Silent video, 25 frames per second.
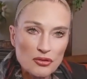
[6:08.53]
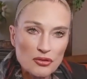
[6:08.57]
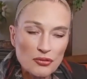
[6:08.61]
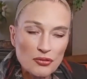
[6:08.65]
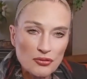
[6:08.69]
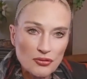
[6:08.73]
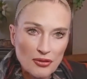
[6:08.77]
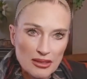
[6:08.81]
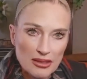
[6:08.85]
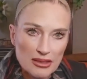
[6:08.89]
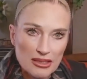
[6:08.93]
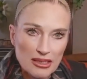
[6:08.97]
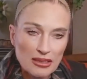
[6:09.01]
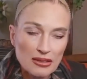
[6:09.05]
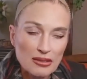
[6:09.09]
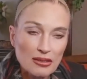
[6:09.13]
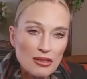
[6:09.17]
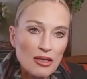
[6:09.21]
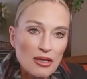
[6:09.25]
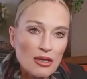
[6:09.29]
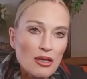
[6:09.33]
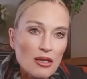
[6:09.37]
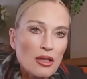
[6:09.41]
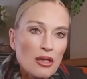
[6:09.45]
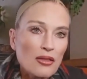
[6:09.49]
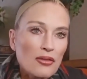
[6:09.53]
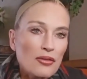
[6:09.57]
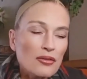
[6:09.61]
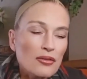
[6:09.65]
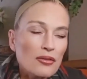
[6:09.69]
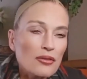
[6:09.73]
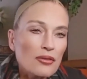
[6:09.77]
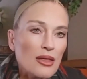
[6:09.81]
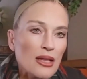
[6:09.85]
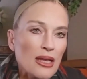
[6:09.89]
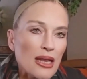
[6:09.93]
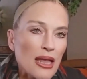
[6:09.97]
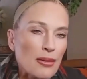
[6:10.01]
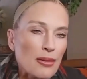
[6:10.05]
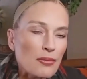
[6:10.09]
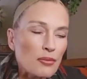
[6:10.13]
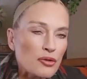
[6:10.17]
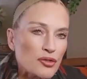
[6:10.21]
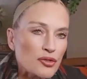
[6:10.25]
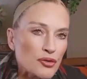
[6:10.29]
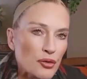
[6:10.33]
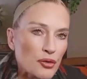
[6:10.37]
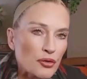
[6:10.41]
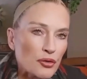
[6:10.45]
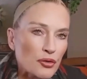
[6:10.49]
funding that I'm
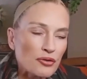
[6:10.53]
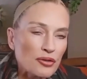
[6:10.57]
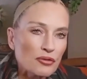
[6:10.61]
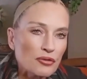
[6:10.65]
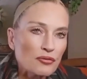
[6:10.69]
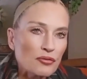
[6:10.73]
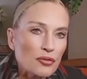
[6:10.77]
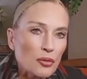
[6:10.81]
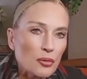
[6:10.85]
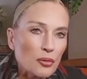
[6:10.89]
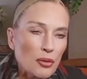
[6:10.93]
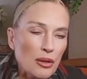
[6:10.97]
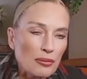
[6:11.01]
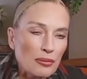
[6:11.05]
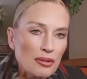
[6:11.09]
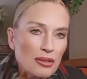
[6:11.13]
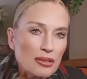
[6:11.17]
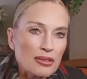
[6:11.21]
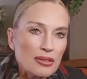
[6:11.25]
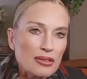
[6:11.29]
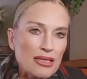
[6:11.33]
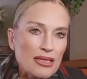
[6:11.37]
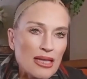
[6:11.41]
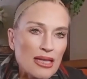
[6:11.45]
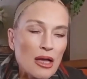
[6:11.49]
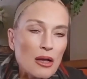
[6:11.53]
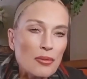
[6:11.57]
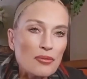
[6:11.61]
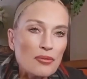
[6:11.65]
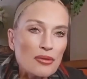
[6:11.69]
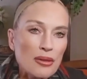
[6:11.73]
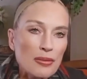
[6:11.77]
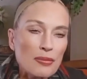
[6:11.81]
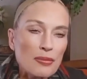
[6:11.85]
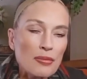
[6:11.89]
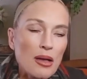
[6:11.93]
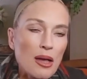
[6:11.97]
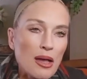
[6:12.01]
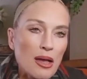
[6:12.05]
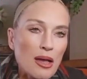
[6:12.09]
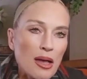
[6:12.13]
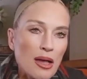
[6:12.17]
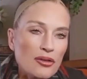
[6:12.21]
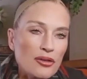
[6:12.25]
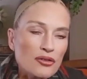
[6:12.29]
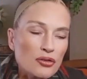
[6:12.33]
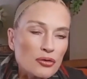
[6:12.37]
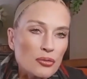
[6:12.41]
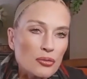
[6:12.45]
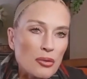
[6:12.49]
reserving for women to help them
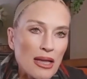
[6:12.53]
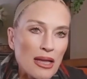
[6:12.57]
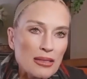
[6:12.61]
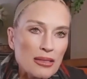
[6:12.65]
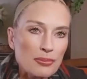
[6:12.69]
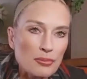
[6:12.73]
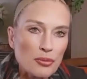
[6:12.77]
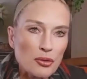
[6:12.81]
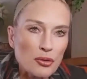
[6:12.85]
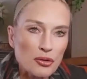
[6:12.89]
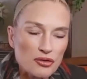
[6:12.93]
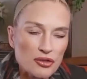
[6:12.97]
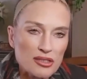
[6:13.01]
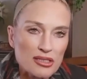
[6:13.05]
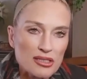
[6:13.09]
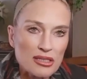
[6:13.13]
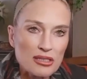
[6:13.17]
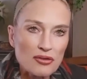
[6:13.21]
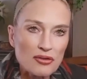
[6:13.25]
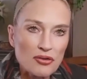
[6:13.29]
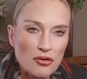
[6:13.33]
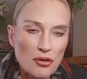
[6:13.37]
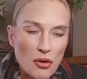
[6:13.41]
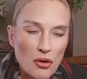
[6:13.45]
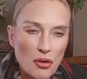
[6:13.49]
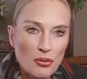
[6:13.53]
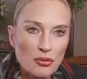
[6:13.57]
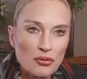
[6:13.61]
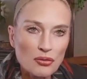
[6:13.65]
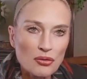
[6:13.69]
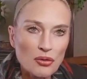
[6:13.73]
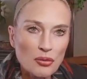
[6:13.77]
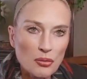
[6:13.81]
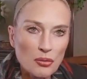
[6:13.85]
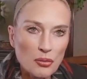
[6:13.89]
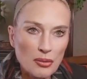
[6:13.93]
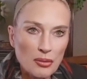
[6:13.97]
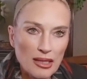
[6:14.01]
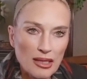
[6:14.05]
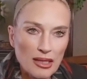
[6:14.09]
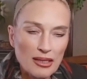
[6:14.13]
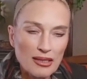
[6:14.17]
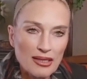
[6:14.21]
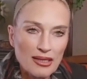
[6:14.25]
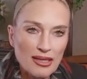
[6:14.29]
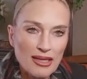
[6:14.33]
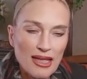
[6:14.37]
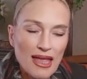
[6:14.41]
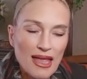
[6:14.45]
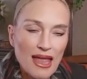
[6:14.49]
underwrite purchasing their own
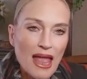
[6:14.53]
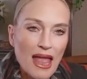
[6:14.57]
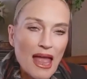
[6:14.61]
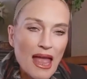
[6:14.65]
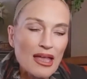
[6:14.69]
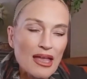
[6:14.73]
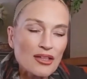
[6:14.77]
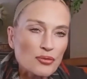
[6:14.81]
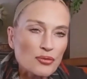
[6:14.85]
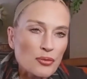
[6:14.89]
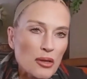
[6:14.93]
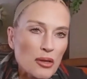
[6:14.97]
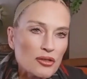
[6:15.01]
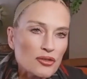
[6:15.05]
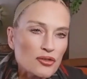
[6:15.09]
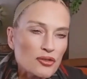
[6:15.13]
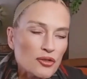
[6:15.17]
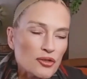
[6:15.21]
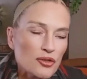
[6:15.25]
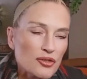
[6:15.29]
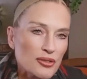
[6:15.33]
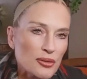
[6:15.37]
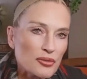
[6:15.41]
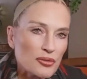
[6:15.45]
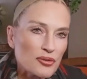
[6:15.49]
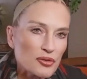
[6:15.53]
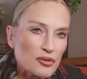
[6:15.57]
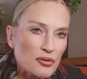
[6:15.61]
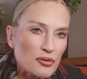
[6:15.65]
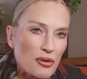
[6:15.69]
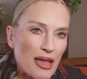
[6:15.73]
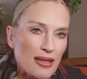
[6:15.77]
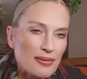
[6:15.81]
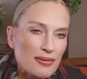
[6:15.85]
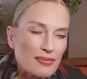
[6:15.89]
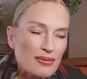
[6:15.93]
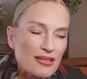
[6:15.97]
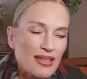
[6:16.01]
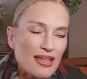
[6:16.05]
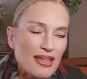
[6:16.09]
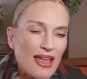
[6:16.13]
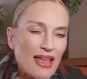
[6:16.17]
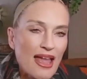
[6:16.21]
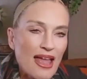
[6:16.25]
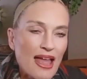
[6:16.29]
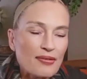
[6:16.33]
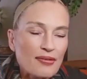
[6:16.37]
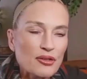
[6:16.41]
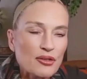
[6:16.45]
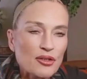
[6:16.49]
wig, as well as to subscribe.
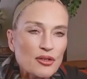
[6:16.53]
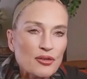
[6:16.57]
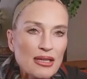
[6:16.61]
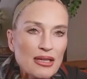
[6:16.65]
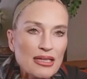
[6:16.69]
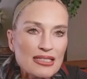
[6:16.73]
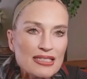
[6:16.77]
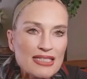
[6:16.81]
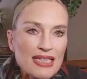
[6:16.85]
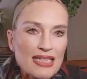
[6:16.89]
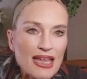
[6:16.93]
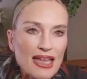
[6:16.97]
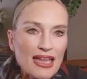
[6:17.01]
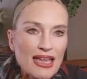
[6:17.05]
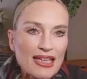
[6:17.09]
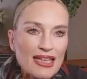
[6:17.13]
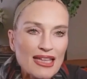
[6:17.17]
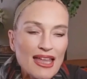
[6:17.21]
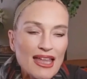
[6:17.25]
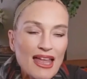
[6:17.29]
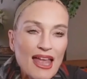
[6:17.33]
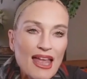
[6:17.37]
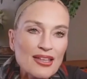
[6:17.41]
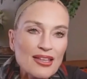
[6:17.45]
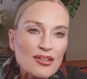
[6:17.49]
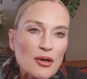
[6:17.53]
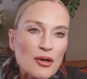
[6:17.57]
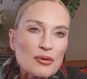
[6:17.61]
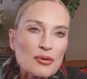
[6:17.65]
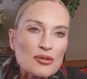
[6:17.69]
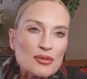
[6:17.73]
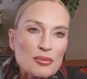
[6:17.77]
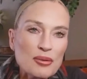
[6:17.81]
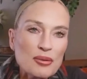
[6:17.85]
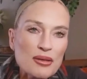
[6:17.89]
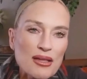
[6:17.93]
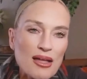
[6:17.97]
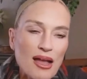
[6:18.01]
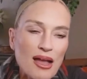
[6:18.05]
Have a great day, and always be